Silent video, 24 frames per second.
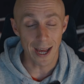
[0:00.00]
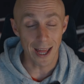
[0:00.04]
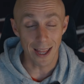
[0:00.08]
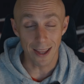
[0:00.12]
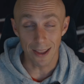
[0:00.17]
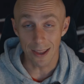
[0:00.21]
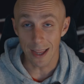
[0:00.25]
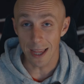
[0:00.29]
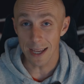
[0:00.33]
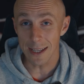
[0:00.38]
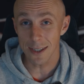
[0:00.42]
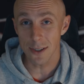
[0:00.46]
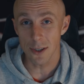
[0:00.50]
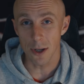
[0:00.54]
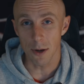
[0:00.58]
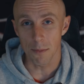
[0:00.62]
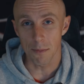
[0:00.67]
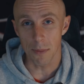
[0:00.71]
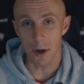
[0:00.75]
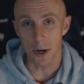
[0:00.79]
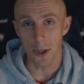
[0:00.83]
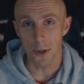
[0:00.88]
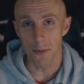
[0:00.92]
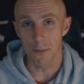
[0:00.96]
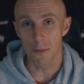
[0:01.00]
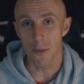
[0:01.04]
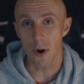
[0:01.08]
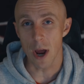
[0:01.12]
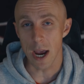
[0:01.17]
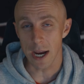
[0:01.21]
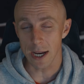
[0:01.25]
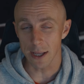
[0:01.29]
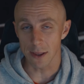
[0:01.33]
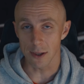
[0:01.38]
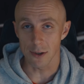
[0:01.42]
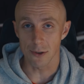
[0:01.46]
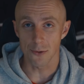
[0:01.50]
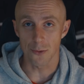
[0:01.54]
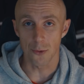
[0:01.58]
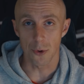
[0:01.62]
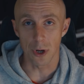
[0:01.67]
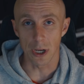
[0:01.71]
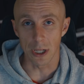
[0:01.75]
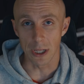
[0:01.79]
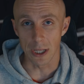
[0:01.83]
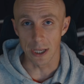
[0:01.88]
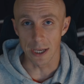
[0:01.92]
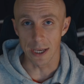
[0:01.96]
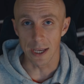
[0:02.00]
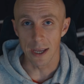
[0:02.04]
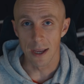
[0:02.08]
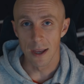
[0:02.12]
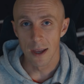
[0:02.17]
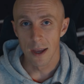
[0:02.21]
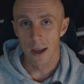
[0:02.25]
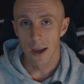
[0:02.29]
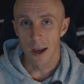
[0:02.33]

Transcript: unless your bottom bracket is really